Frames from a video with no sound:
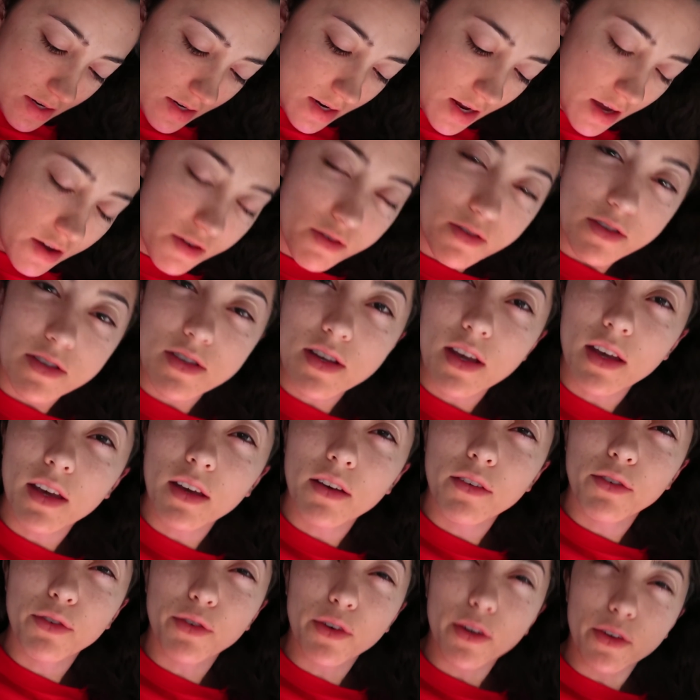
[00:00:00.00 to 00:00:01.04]
Now it's
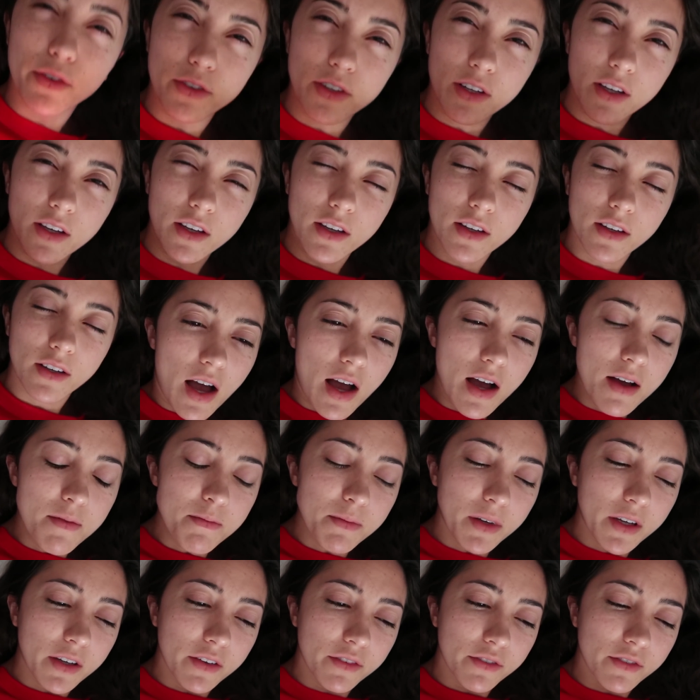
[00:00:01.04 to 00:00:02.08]
8:50. I'm
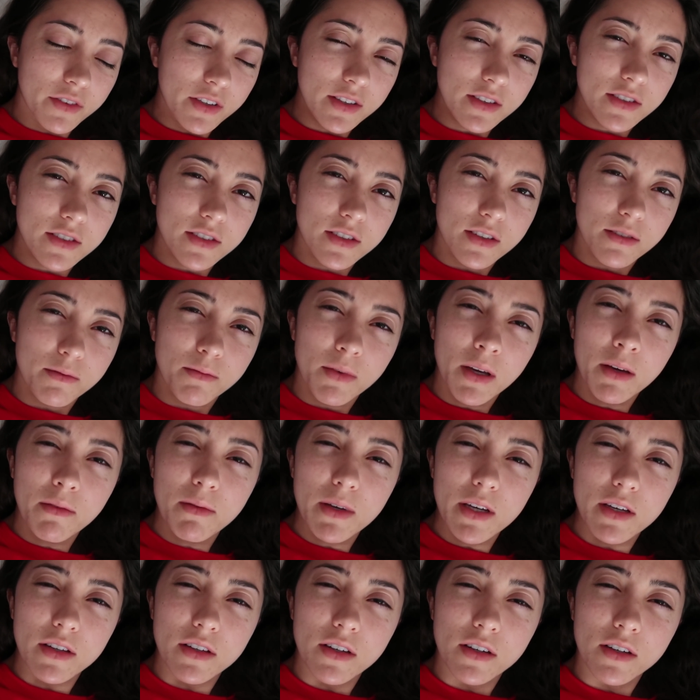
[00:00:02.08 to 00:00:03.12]
convinced that maybe
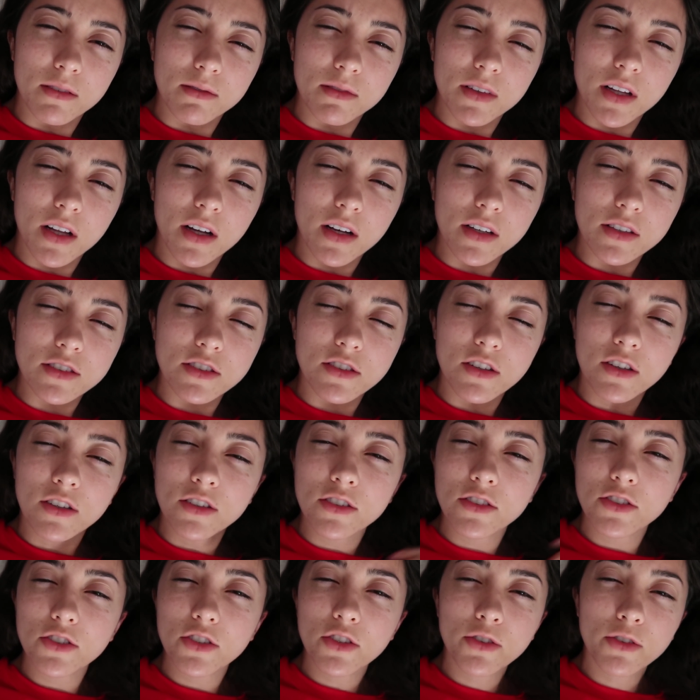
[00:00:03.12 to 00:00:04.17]
alarm clocks
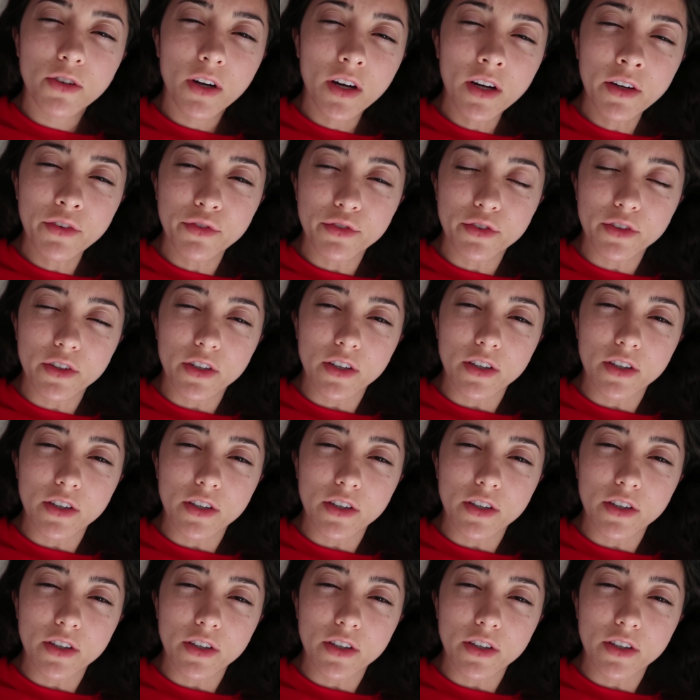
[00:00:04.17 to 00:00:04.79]
aren't so great for